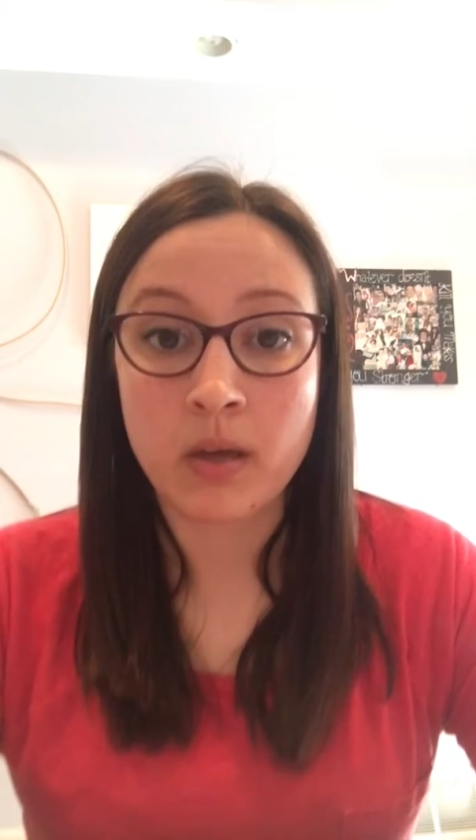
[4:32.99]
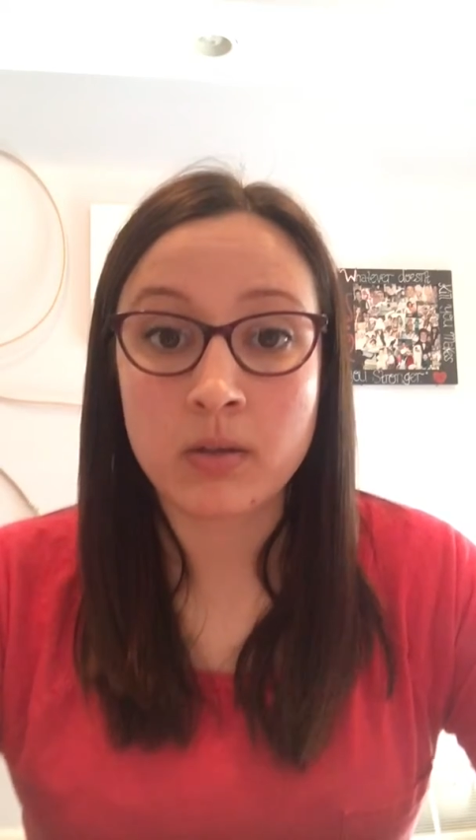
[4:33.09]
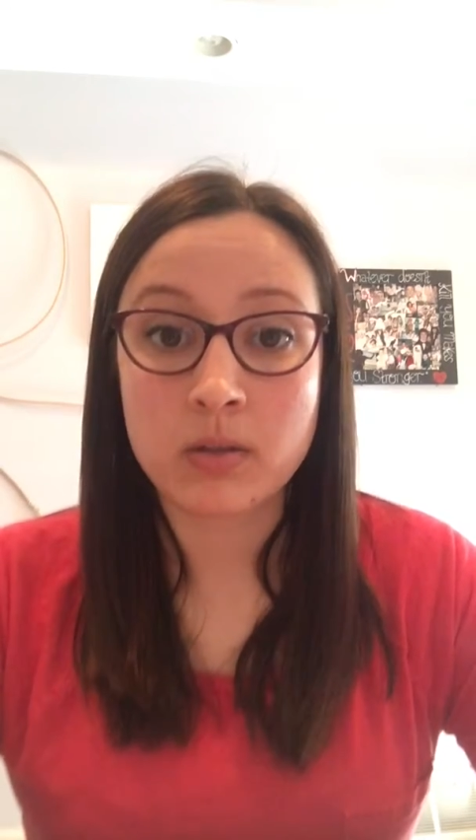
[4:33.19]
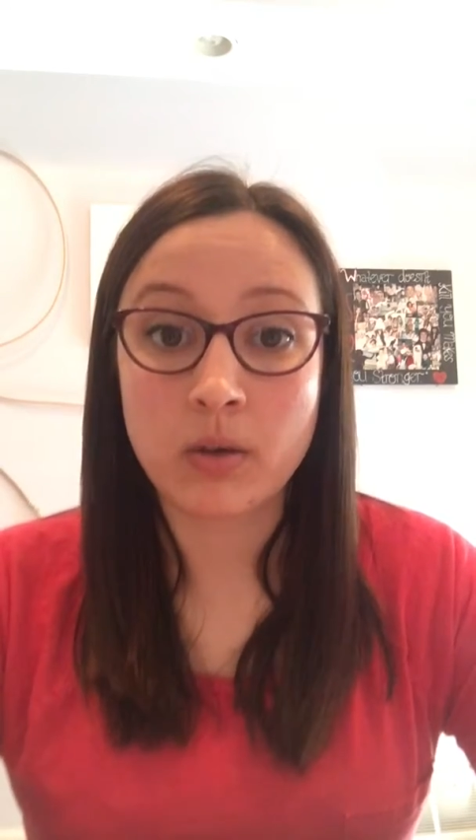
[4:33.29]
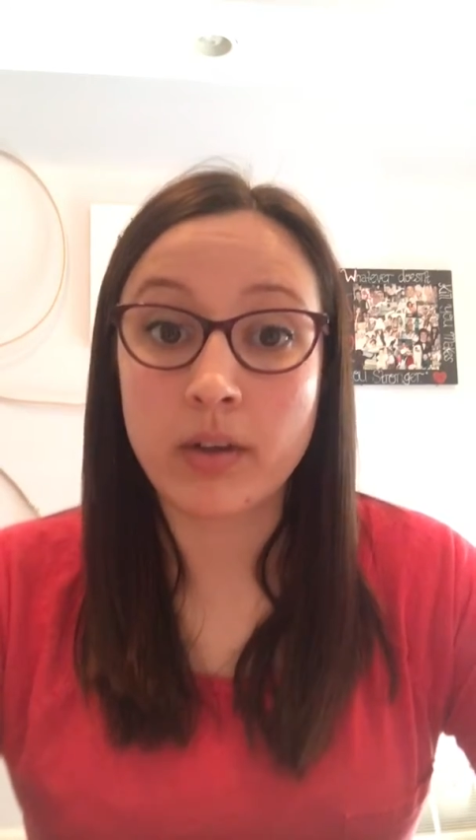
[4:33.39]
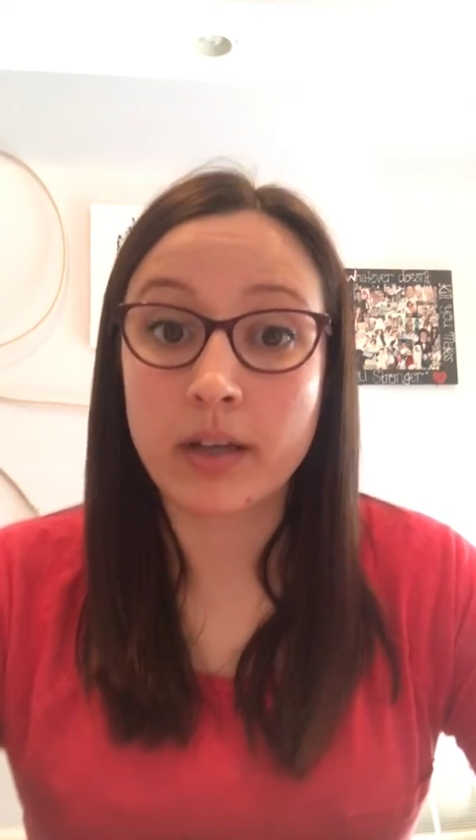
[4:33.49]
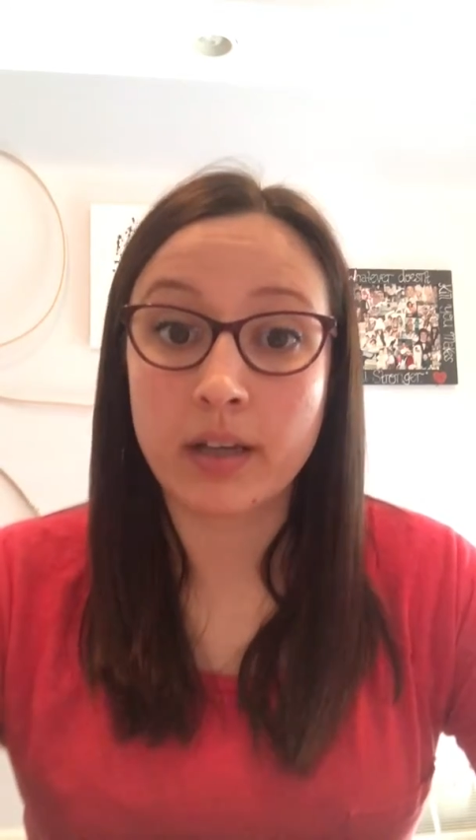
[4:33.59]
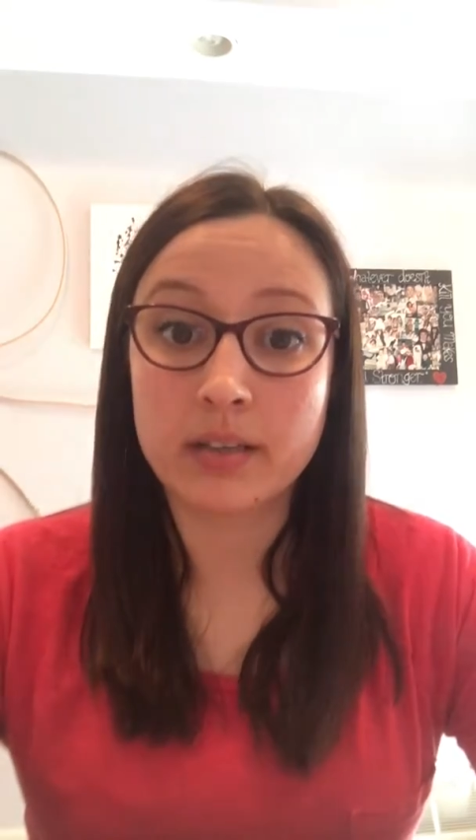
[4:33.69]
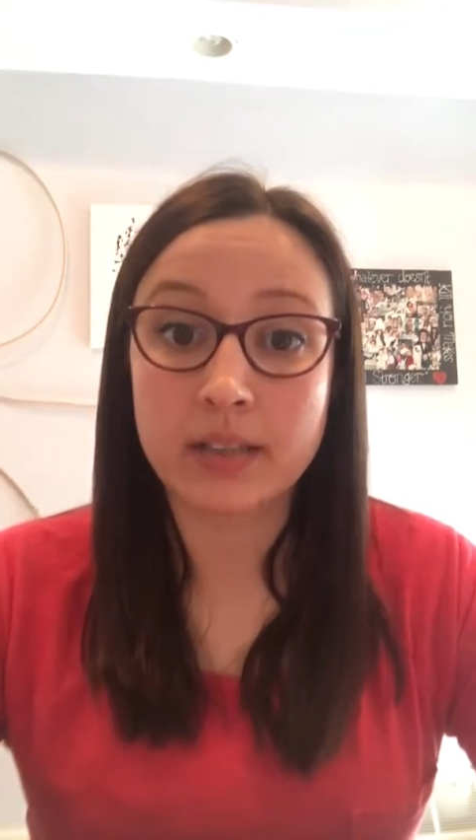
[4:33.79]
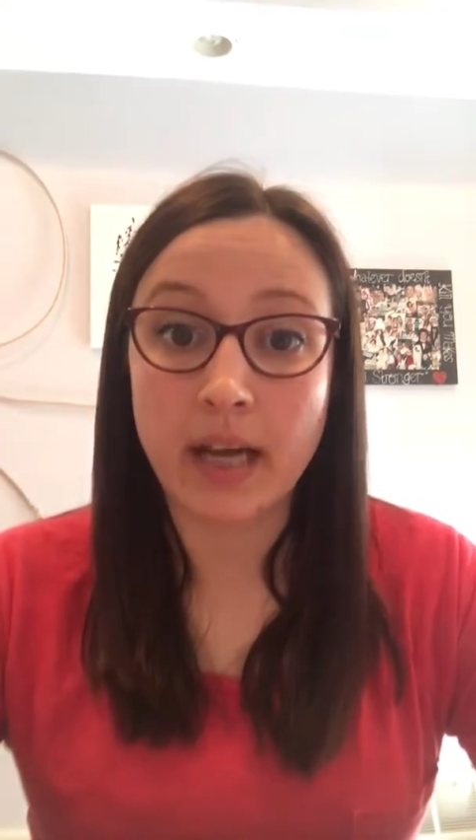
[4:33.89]
so they
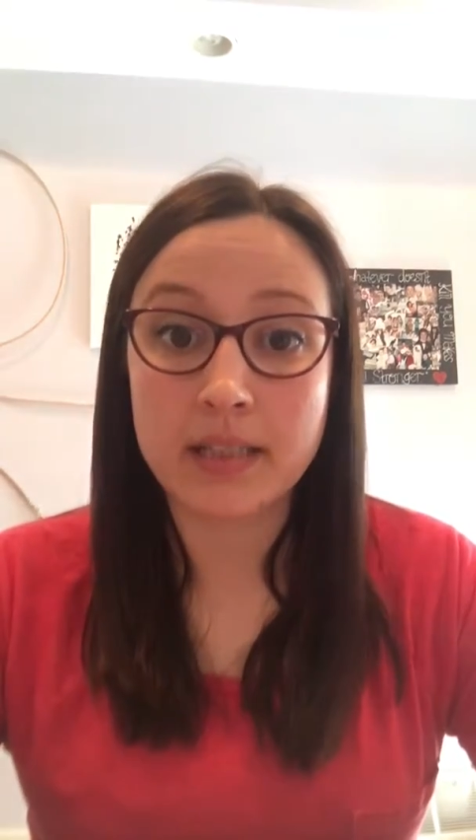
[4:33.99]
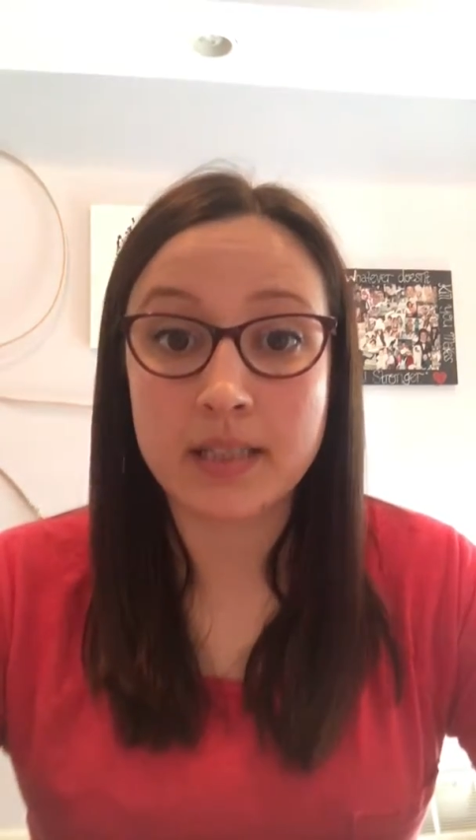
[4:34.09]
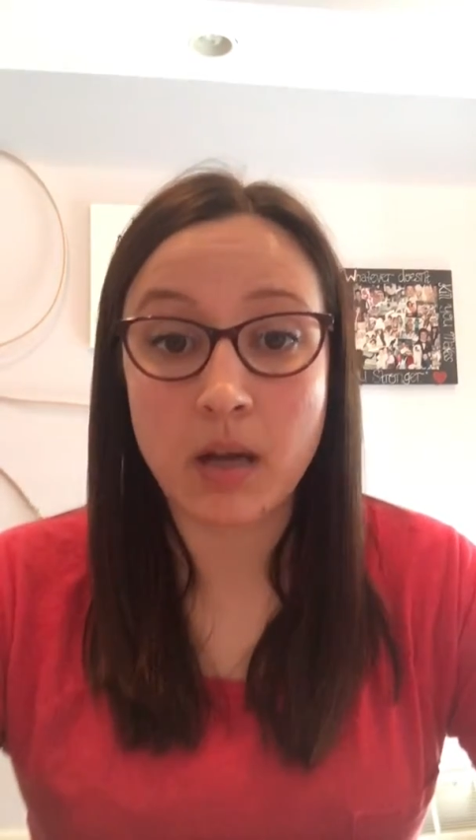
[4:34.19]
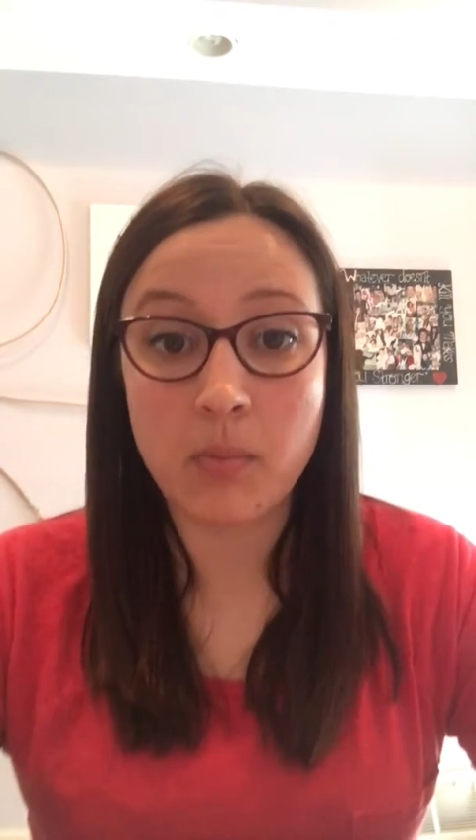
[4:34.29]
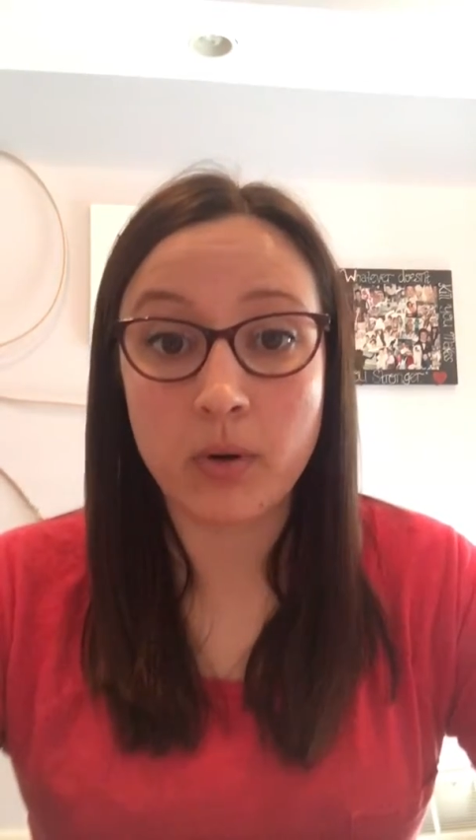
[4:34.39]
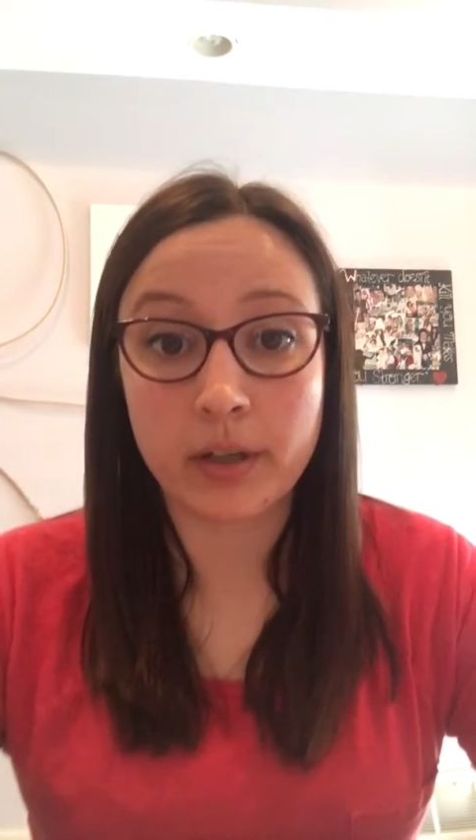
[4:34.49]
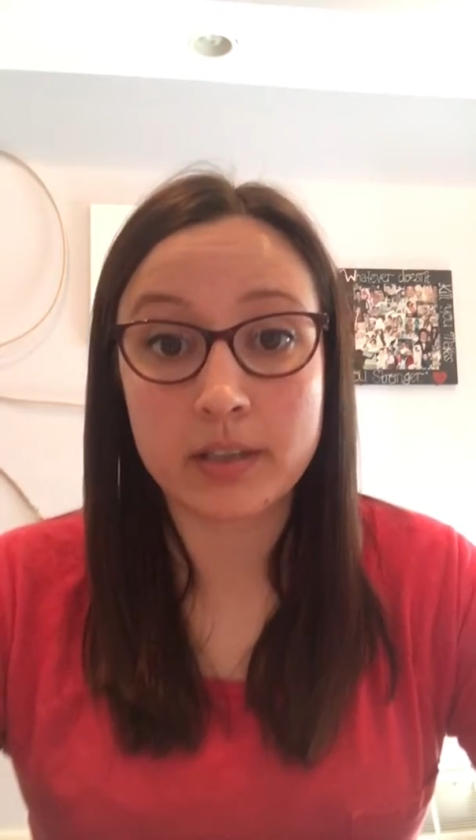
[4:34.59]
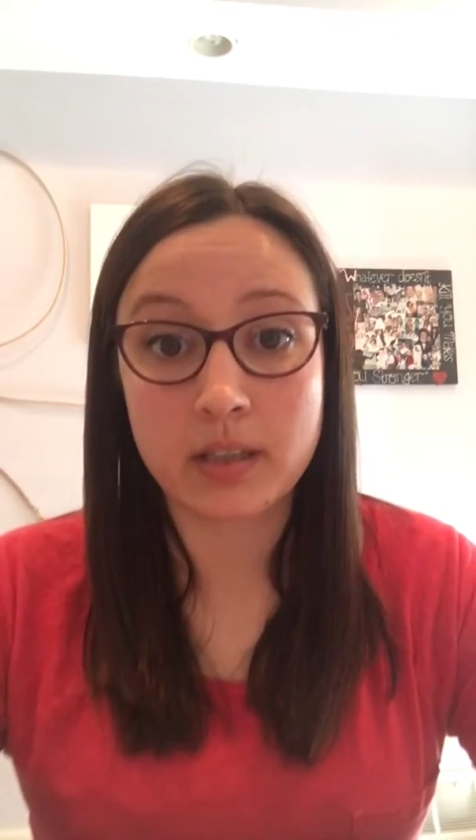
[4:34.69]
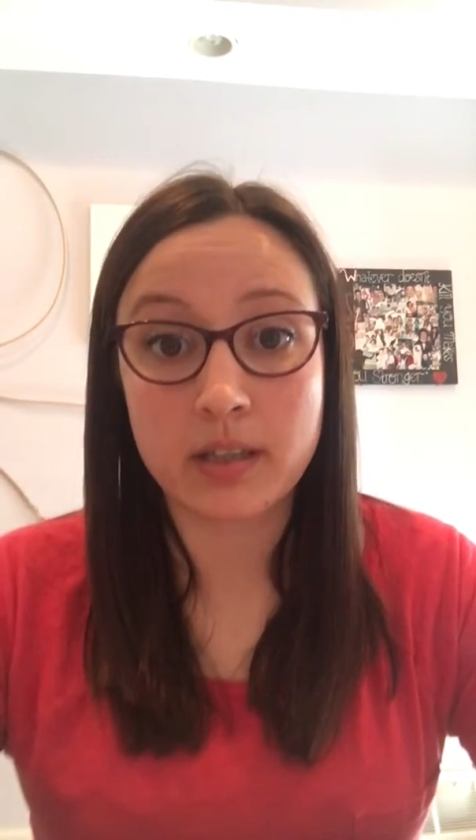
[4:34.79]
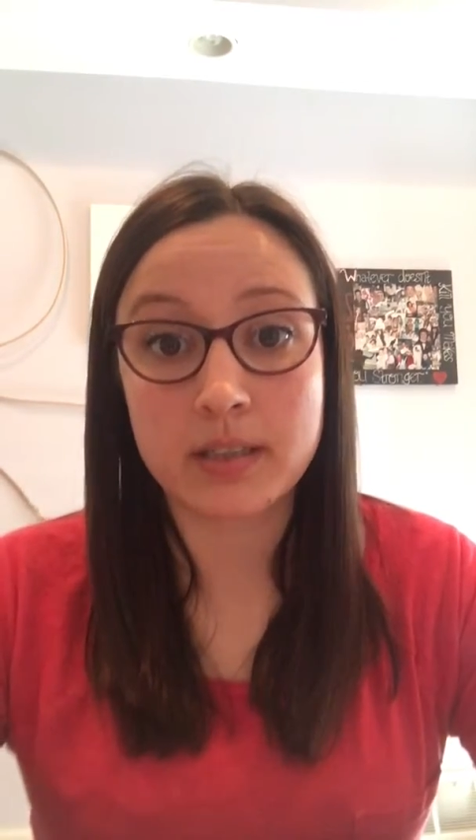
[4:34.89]
can get some work
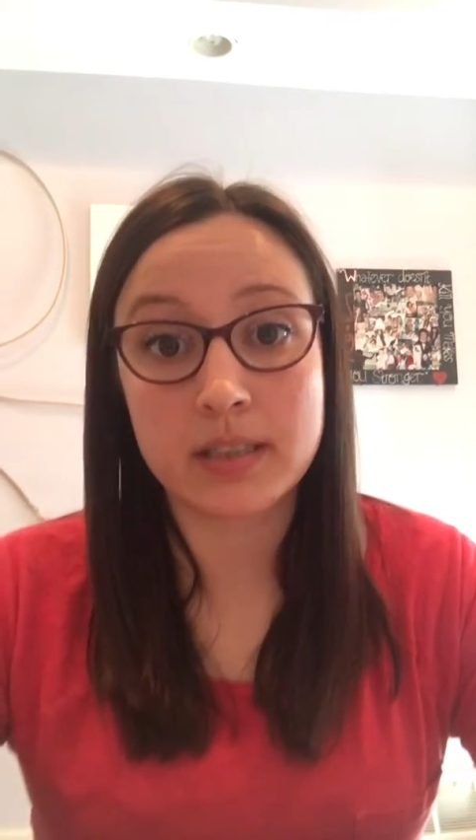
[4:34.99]
done,